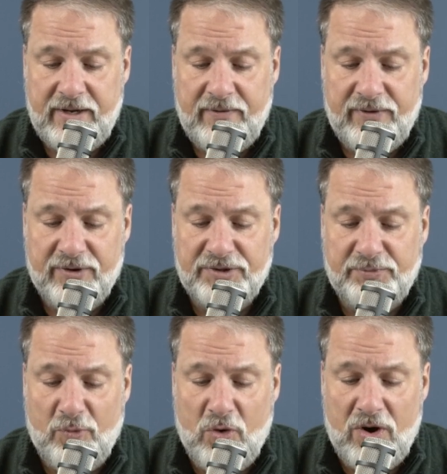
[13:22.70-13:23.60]
There is
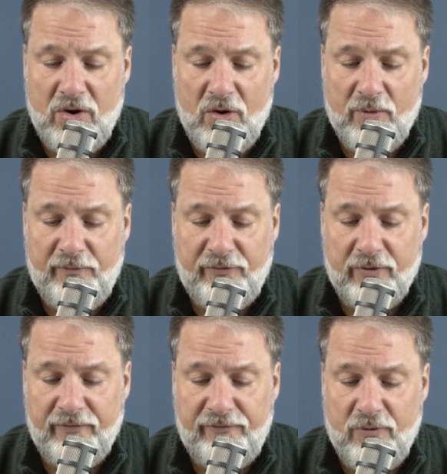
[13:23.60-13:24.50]
more hope
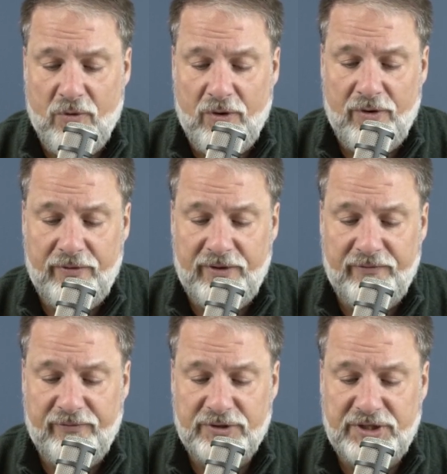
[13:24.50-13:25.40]
for a fool
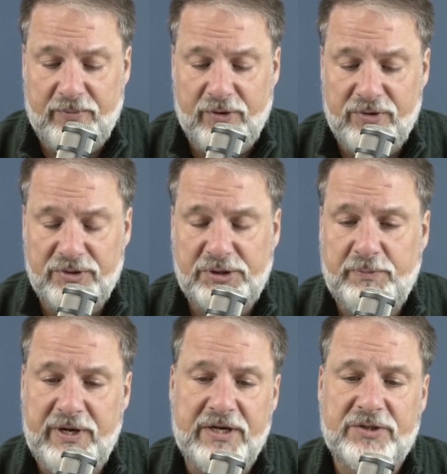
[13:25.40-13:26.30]
than for someone who
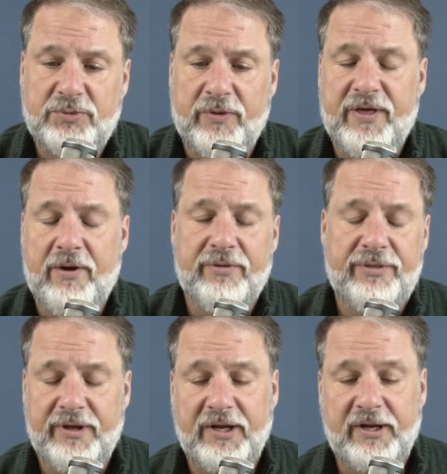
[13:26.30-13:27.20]
speaks without
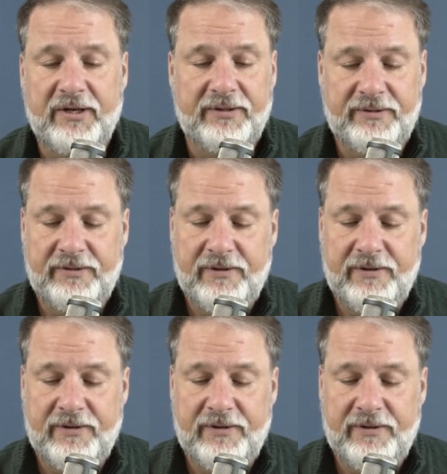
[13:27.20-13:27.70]
thinking.